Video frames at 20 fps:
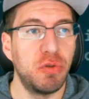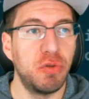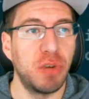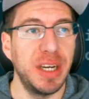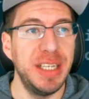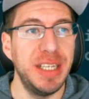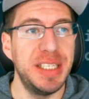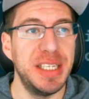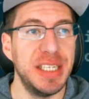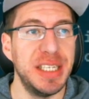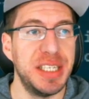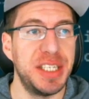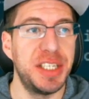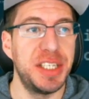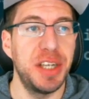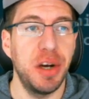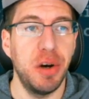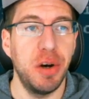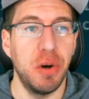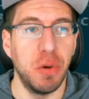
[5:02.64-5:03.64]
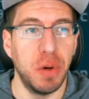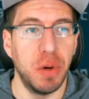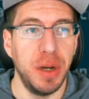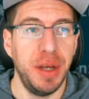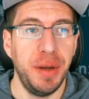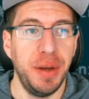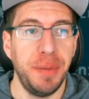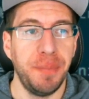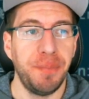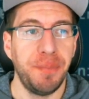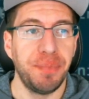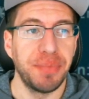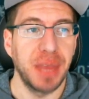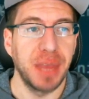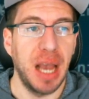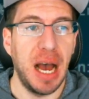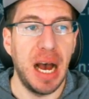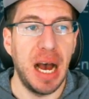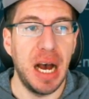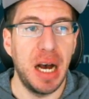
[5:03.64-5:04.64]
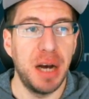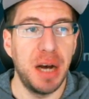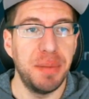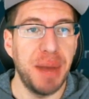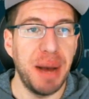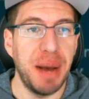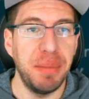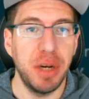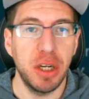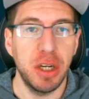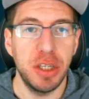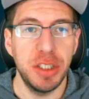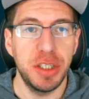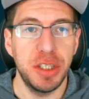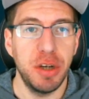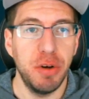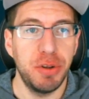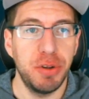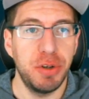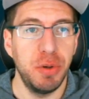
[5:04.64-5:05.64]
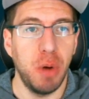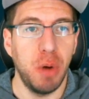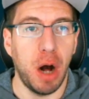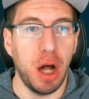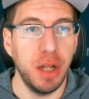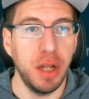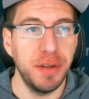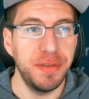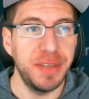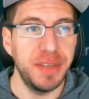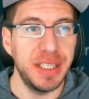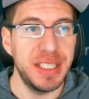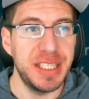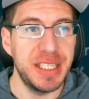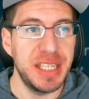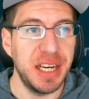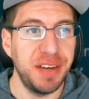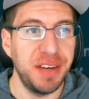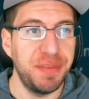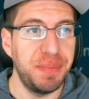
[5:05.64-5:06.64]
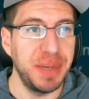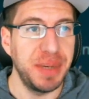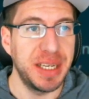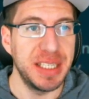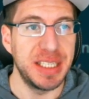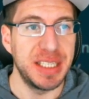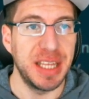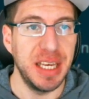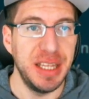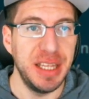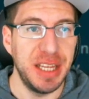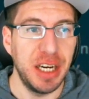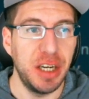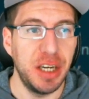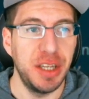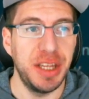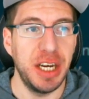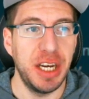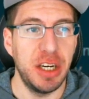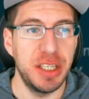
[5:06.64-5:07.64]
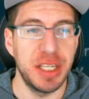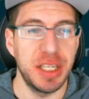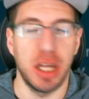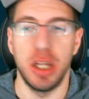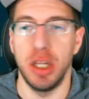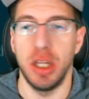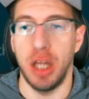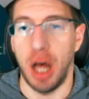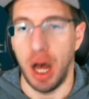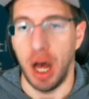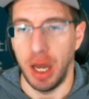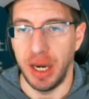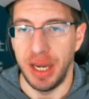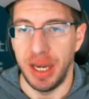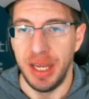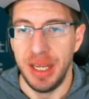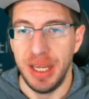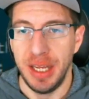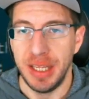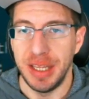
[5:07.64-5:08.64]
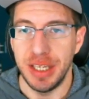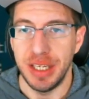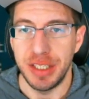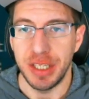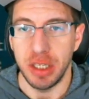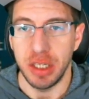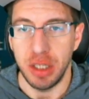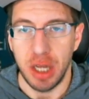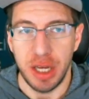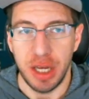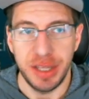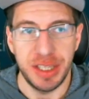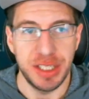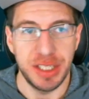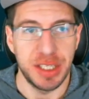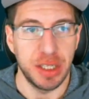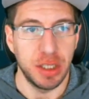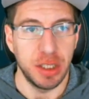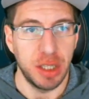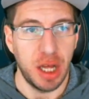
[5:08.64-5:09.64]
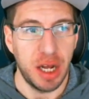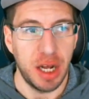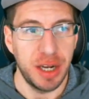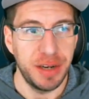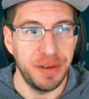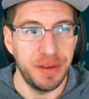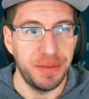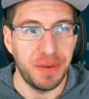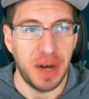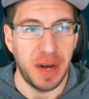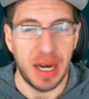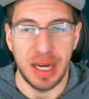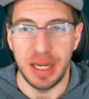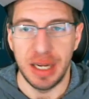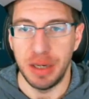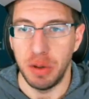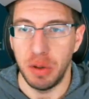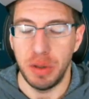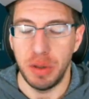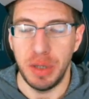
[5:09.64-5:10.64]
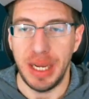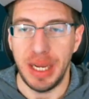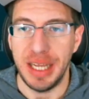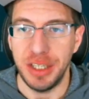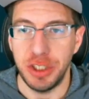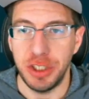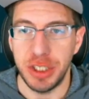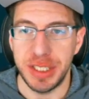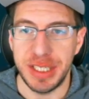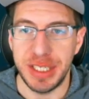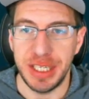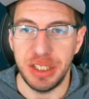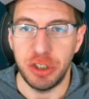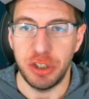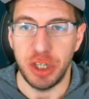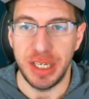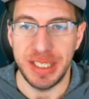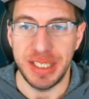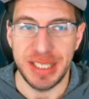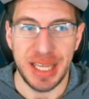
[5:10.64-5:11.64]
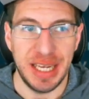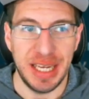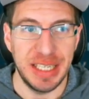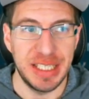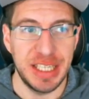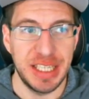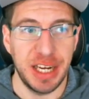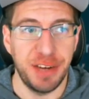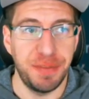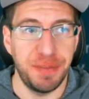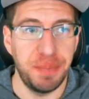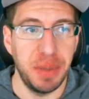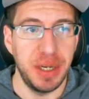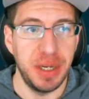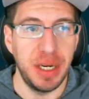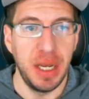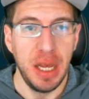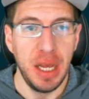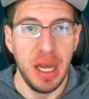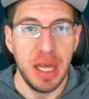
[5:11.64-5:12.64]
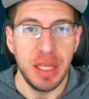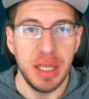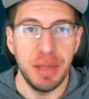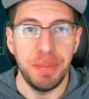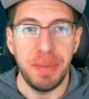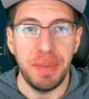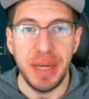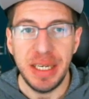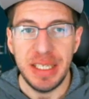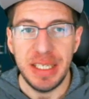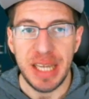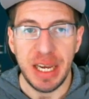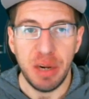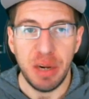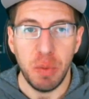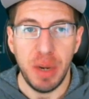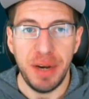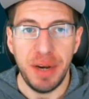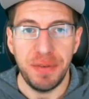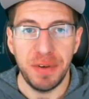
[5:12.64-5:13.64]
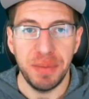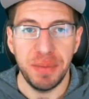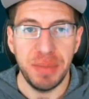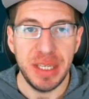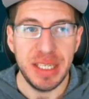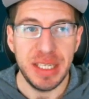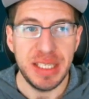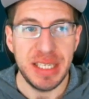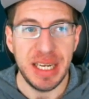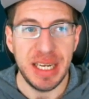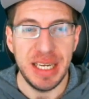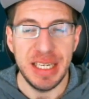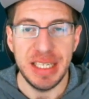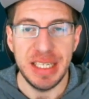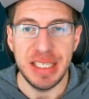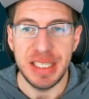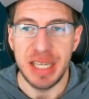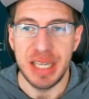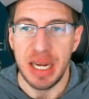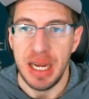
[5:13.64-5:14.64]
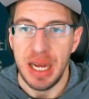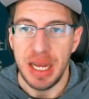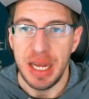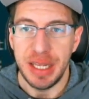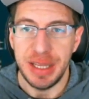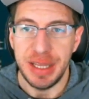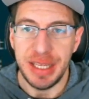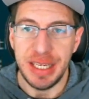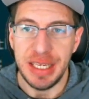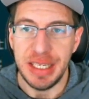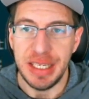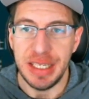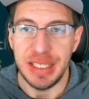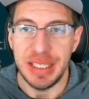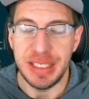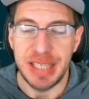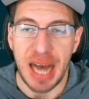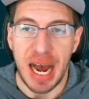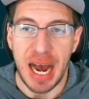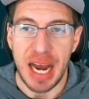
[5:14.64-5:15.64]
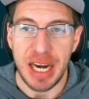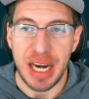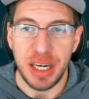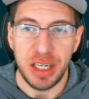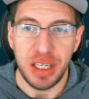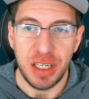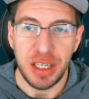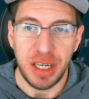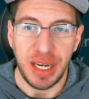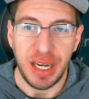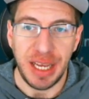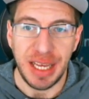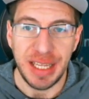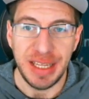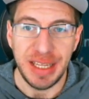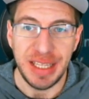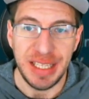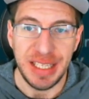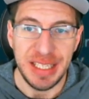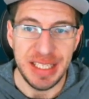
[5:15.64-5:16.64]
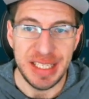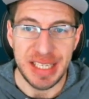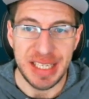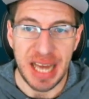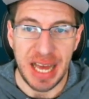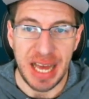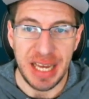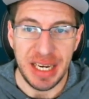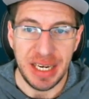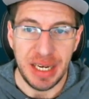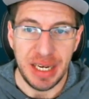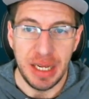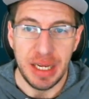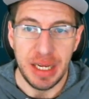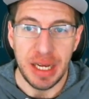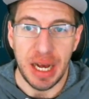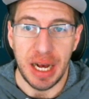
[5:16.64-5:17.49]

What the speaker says: races. So, I'm not going to go through all of this stuff because there's a lot. There's a lot. There's a lot of interesting translated stuff. But the big takeaway from this is the Dire and the Zen